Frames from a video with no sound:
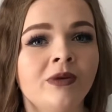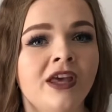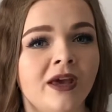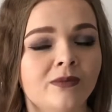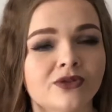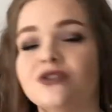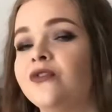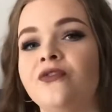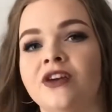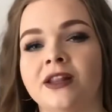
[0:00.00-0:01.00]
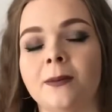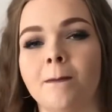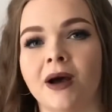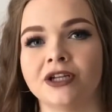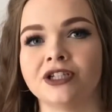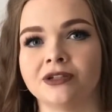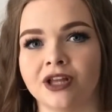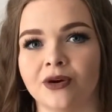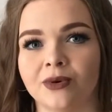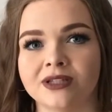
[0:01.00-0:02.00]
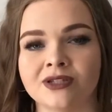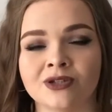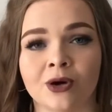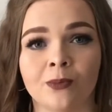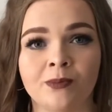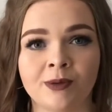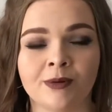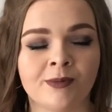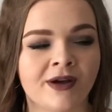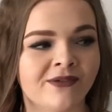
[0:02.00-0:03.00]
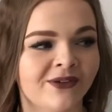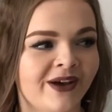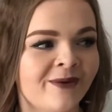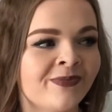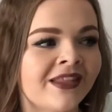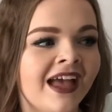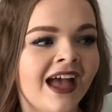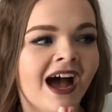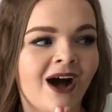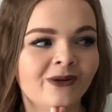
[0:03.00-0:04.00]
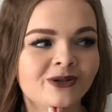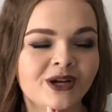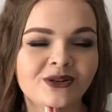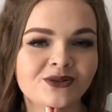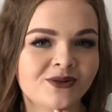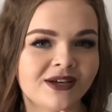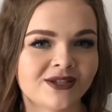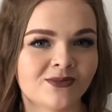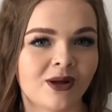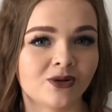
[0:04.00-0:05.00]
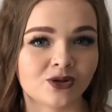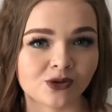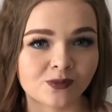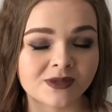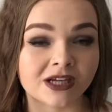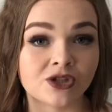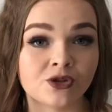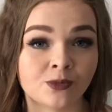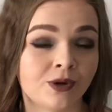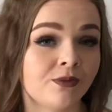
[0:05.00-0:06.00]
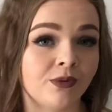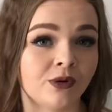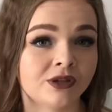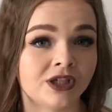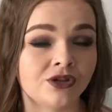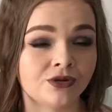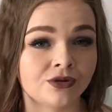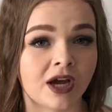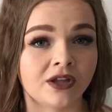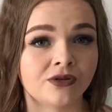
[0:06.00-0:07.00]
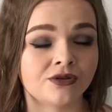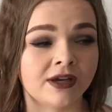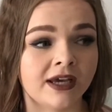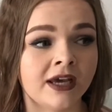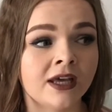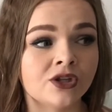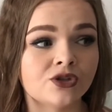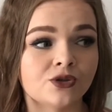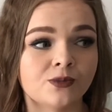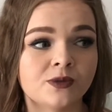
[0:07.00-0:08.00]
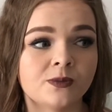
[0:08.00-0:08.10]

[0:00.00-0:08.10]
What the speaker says: able to fit much liquid. So be prepared for that. I will try to drink as well soups, and it's super important to try to drink soups,